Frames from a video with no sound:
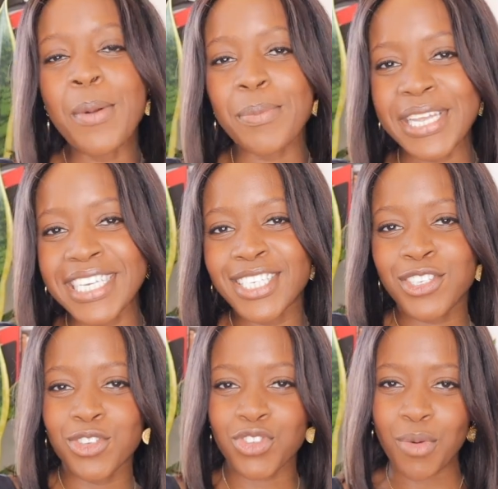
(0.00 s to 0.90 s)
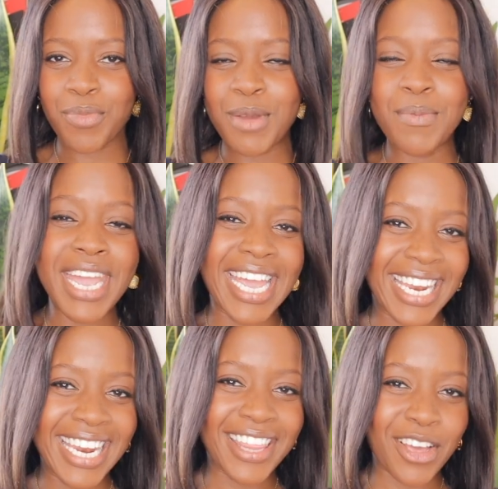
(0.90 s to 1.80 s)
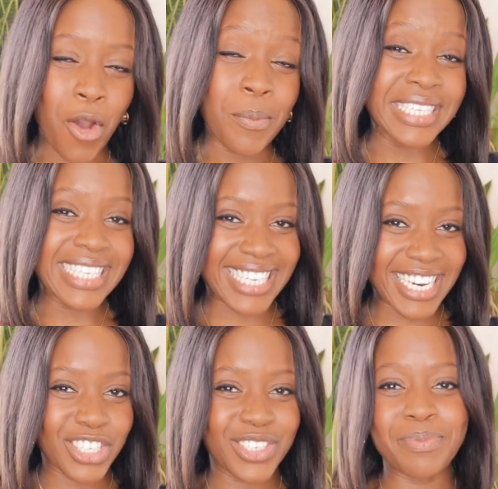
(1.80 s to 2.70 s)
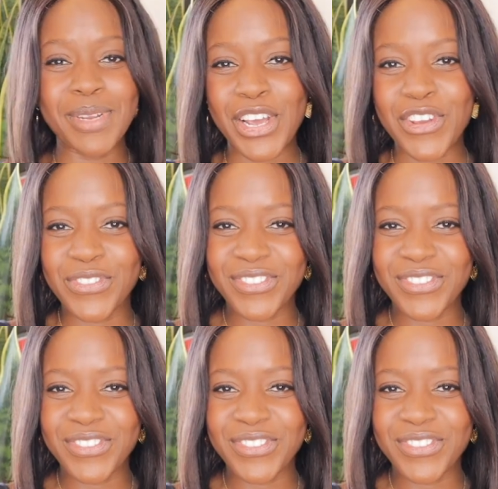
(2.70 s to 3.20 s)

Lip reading: please do drop them in the comments section below.